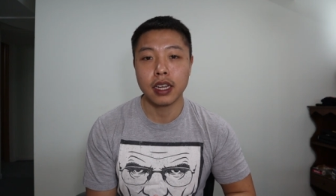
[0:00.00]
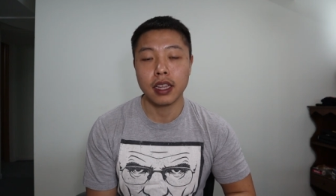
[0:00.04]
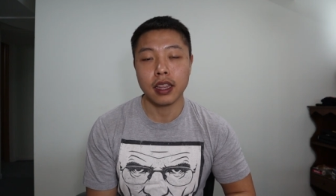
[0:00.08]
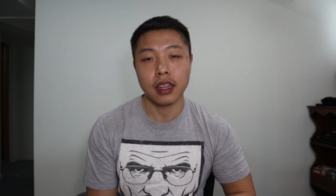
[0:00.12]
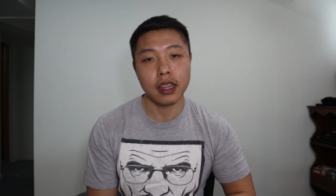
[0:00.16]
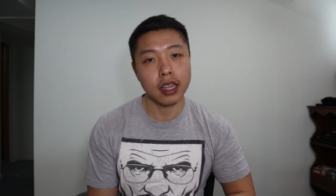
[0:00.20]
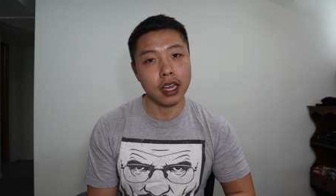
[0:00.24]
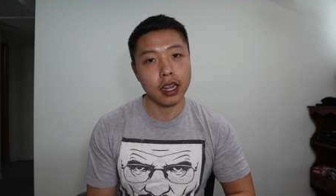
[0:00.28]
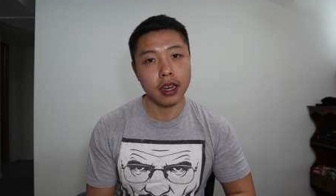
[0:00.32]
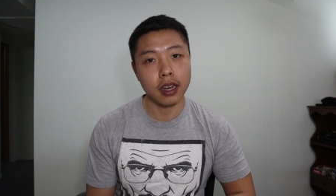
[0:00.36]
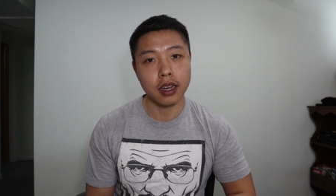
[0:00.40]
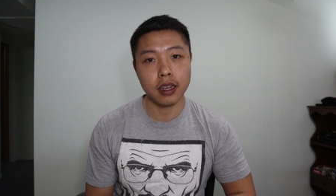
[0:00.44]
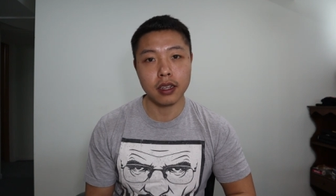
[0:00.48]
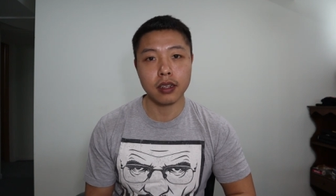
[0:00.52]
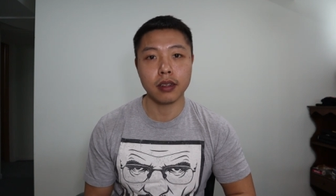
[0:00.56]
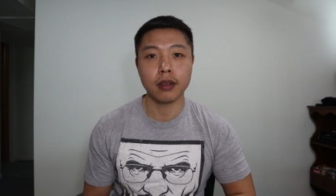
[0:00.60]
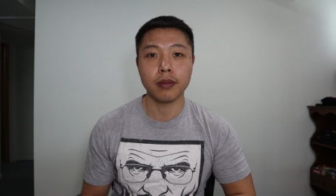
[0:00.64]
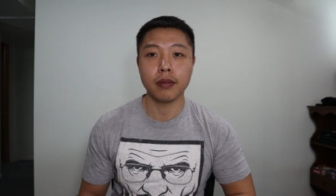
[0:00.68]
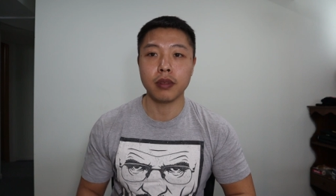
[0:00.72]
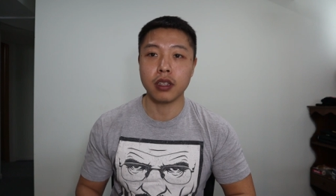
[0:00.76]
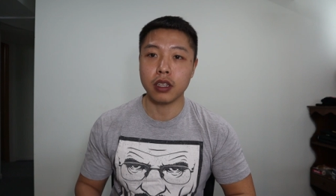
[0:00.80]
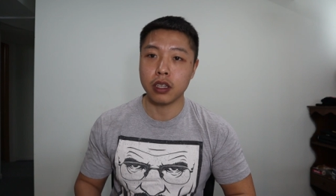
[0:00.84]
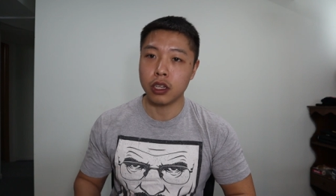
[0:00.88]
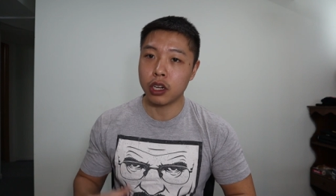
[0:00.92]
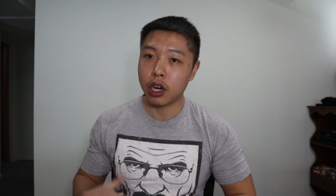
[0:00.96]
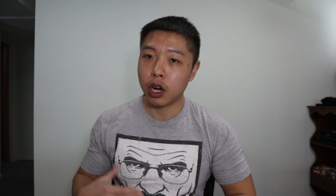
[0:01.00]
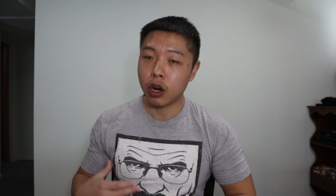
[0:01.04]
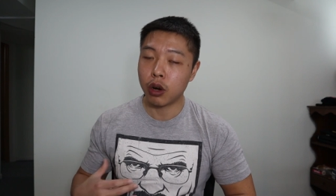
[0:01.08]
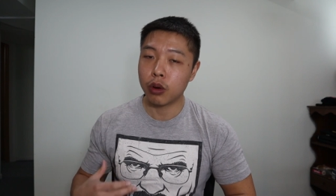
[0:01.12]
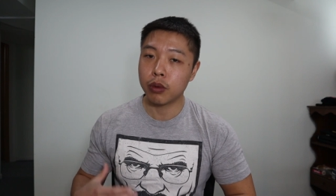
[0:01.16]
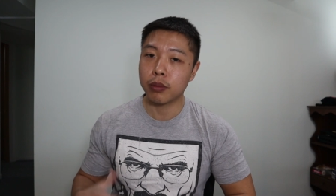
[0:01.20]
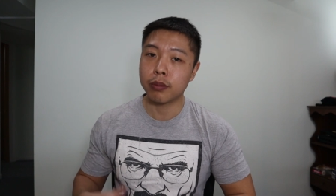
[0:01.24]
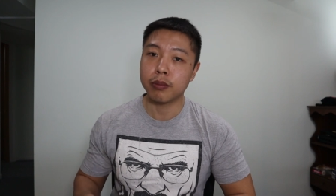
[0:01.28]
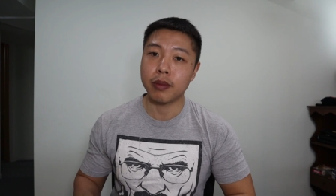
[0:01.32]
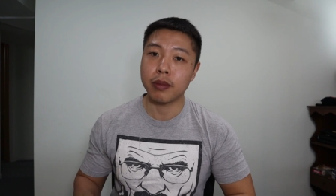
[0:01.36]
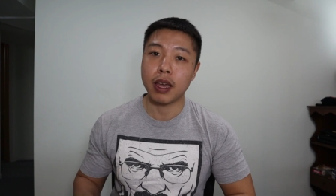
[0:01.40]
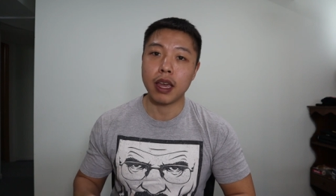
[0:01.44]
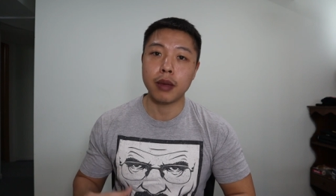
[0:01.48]
then you
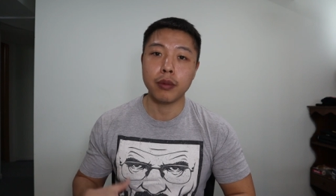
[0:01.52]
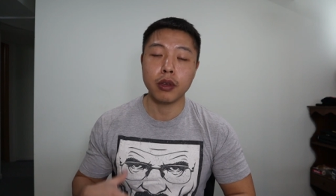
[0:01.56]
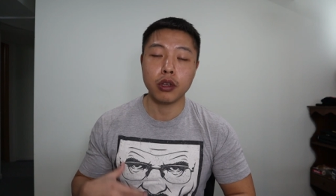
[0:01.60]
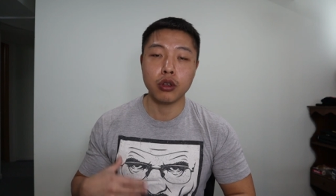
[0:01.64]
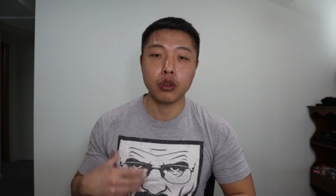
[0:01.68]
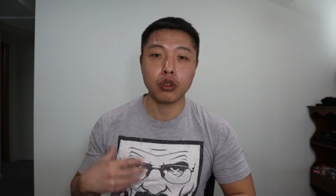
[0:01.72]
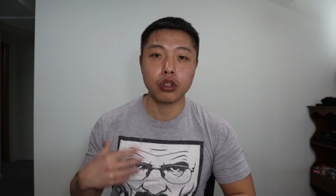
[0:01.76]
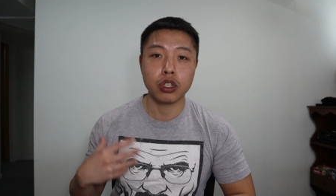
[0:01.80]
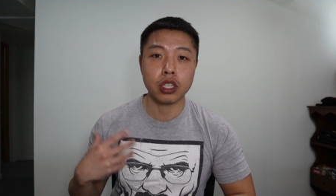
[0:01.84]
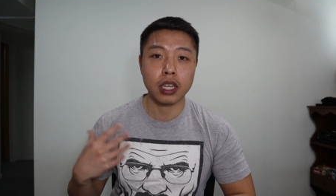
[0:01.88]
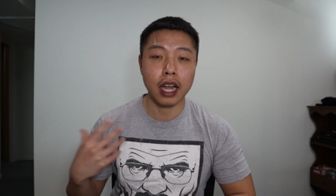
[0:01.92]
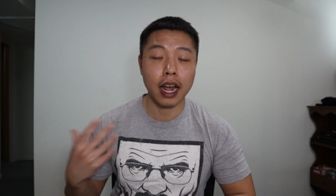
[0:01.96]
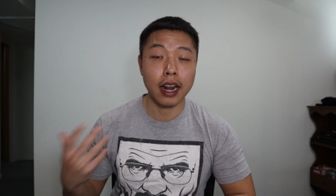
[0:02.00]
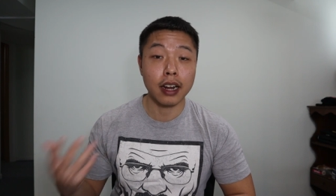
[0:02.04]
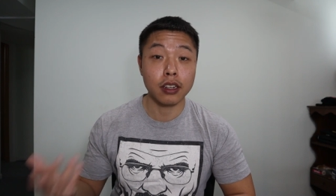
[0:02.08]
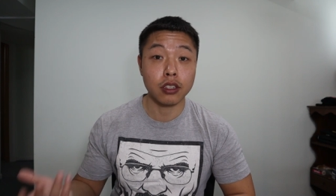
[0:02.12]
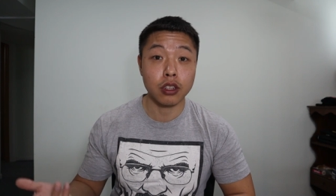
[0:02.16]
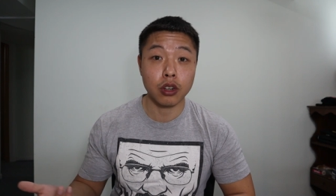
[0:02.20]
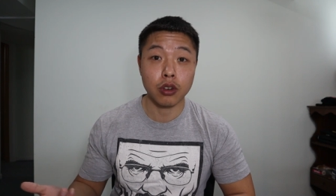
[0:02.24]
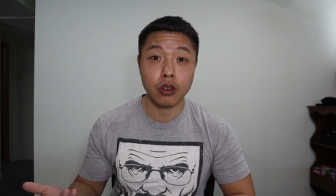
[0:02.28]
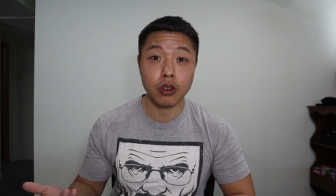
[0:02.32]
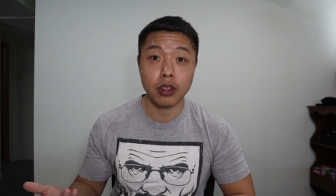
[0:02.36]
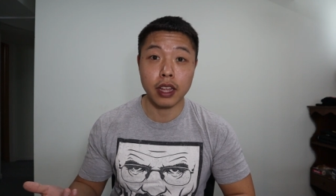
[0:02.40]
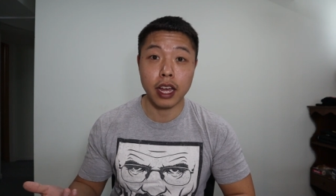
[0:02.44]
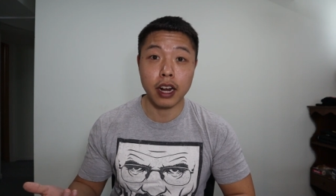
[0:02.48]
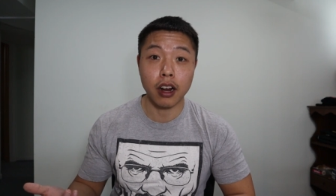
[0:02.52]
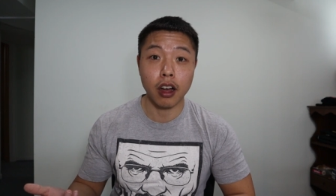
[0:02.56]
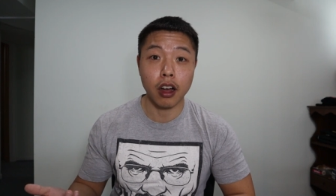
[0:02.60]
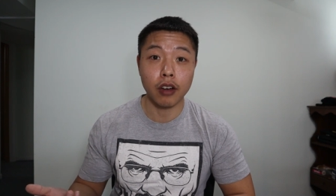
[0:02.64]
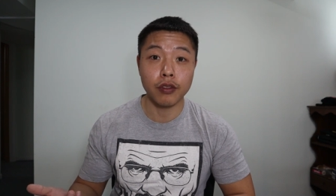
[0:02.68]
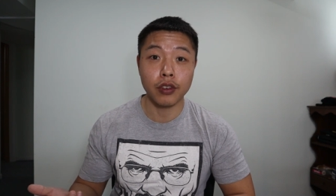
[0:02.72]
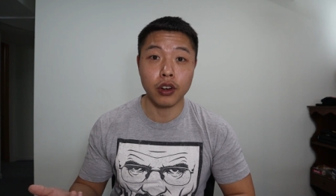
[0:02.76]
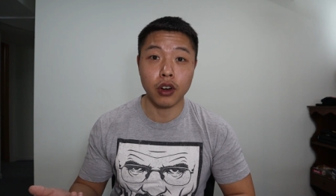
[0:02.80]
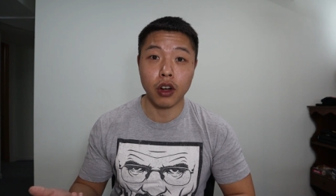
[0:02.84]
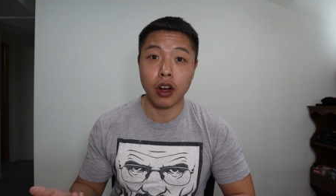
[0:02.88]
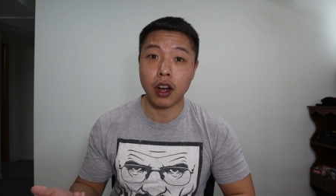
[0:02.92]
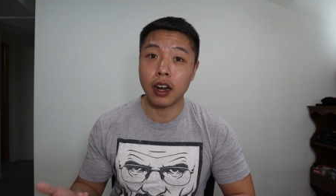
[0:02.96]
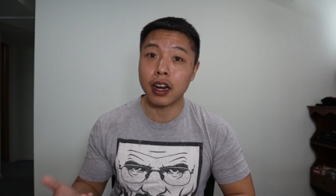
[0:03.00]
know maybe you just kind of turn that
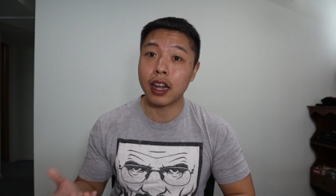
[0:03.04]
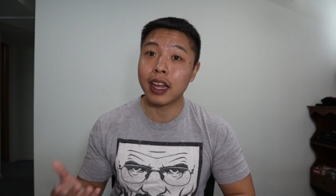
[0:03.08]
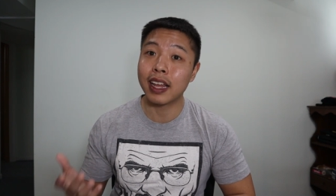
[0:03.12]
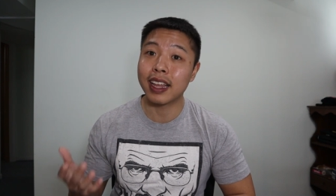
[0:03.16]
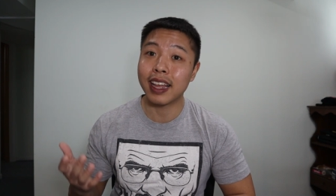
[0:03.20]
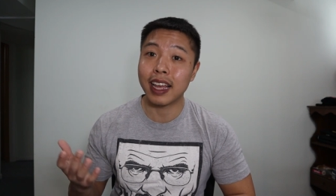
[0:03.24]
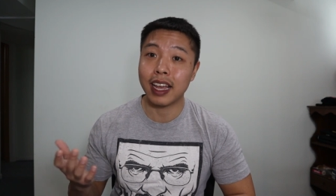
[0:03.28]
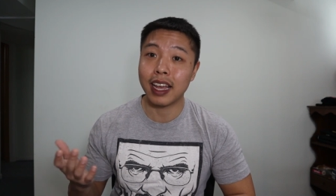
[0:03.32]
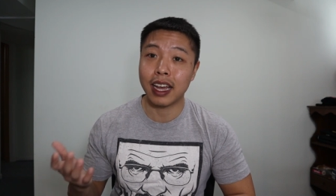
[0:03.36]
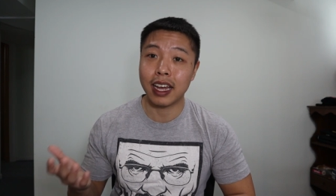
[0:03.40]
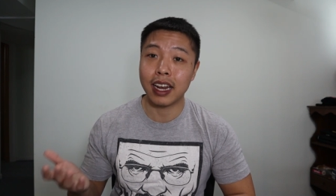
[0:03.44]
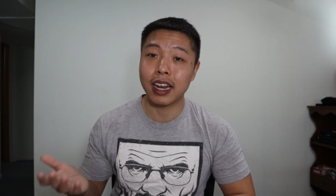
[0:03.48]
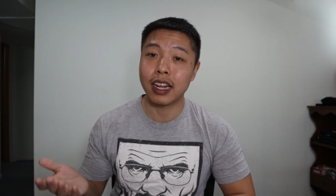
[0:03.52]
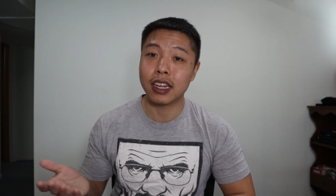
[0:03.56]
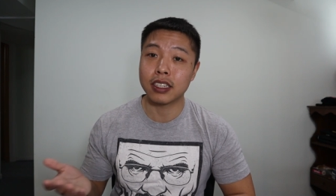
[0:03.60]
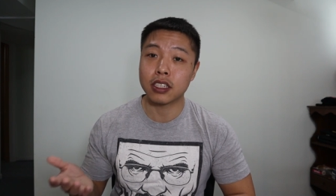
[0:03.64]
oven on at, at,